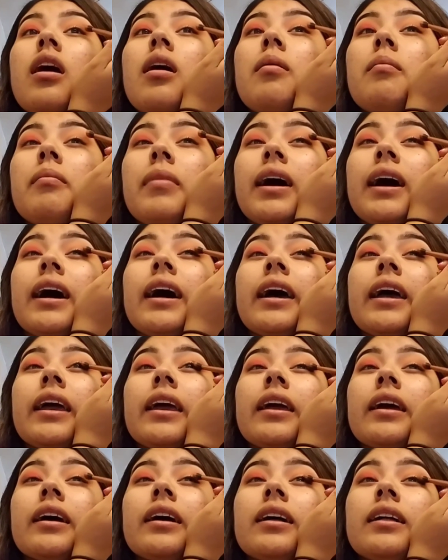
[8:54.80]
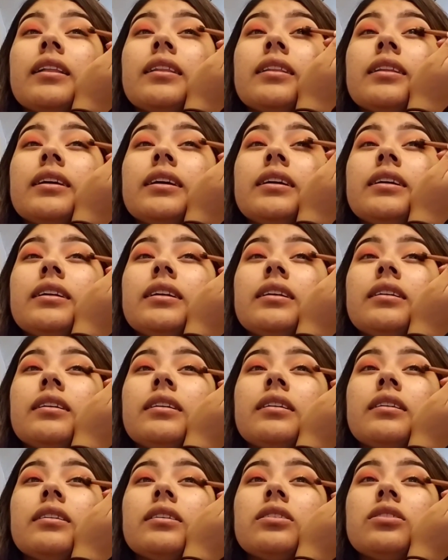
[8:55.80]
my lid,
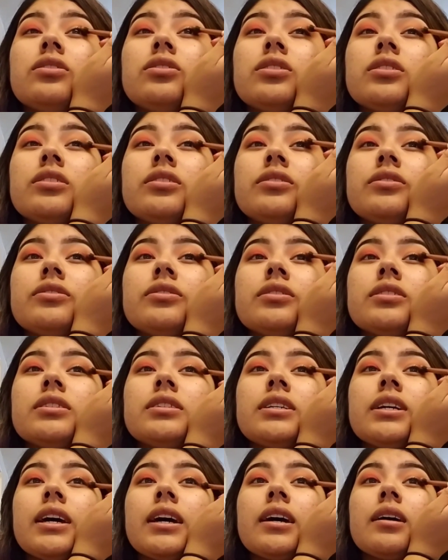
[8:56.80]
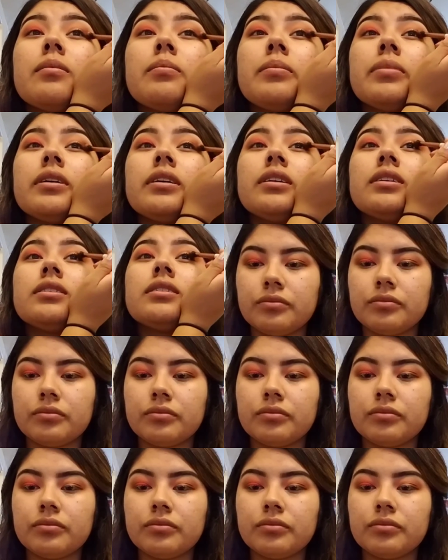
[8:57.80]
just a tad bit.